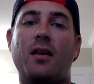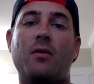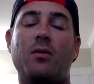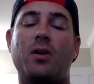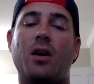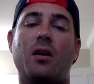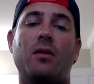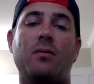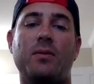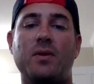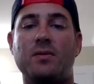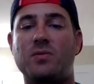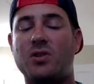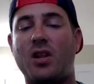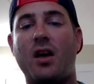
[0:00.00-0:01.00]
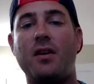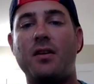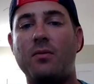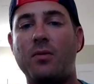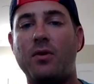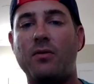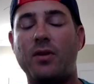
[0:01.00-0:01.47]
they would kind of be slotted
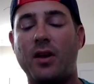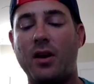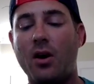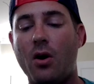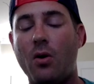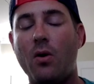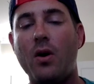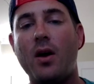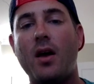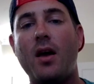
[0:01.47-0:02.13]
in wherever they go.